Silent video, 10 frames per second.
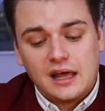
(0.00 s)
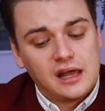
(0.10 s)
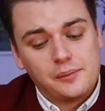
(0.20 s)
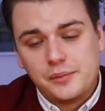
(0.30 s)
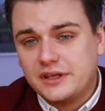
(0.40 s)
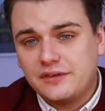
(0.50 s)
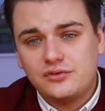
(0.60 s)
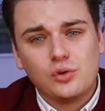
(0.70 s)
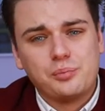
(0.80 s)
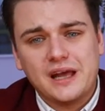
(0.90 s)
But
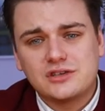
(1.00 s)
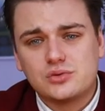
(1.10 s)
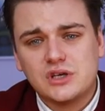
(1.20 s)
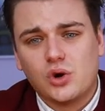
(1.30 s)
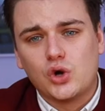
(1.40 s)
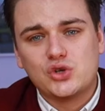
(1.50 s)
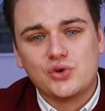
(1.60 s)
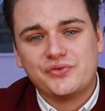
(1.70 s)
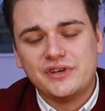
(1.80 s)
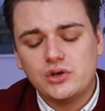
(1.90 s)
if you batch record
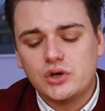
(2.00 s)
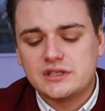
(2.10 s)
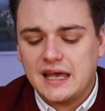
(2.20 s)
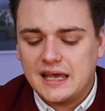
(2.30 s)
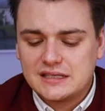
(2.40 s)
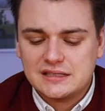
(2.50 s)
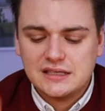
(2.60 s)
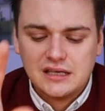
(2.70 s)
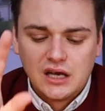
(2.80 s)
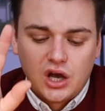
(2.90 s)
your videos,
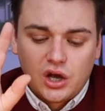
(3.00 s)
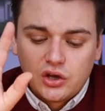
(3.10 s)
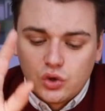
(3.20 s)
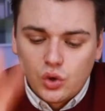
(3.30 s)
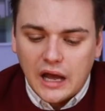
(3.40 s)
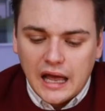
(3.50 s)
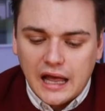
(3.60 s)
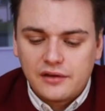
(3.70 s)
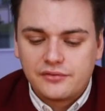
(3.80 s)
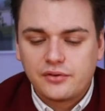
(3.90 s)
actually you
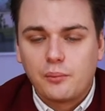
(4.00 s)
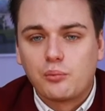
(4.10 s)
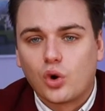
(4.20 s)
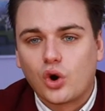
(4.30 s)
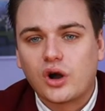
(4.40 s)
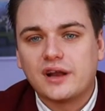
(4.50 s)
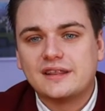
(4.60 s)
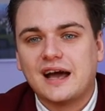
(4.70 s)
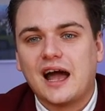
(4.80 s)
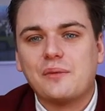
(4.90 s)
have more
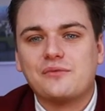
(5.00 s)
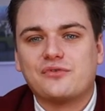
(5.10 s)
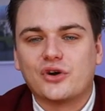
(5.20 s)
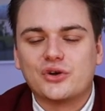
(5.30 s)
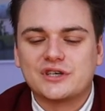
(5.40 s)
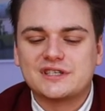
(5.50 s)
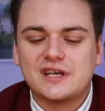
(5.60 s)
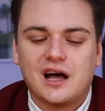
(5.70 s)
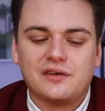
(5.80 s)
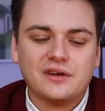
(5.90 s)
time for
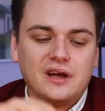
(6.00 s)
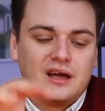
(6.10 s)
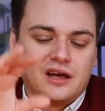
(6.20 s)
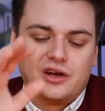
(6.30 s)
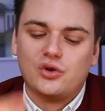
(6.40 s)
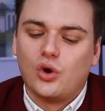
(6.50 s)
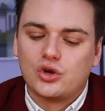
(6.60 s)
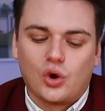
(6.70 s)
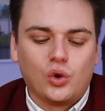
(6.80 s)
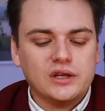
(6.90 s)
yourself.
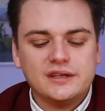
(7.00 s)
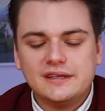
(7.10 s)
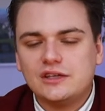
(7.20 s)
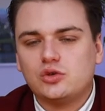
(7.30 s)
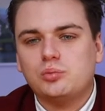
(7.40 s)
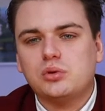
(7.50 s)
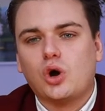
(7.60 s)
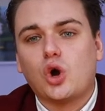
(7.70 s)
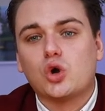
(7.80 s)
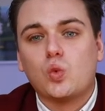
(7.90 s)
You only need to
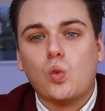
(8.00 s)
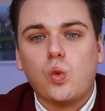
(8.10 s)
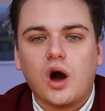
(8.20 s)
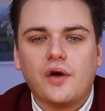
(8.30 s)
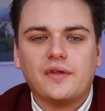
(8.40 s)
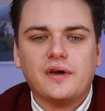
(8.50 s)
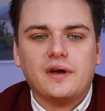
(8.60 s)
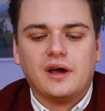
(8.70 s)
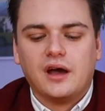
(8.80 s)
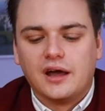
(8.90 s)
block out one
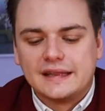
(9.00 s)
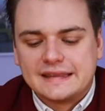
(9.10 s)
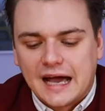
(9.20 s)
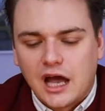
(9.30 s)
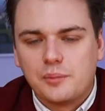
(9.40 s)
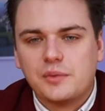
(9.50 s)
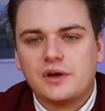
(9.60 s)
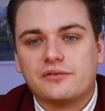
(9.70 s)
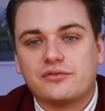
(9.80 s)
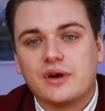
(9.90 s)
time
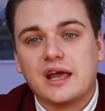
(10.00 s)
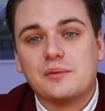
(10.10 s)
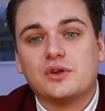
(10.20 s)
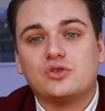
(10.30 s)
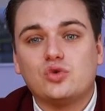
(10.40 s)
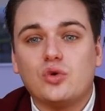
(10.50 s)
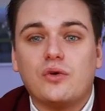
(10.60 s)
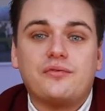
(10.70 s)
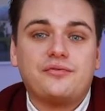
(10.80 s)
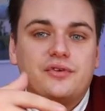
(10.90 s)
frame
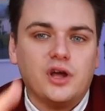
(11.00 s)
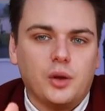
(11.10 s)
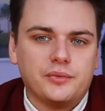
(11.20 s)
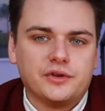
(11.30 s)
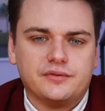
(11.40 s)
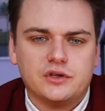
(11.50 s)
to film the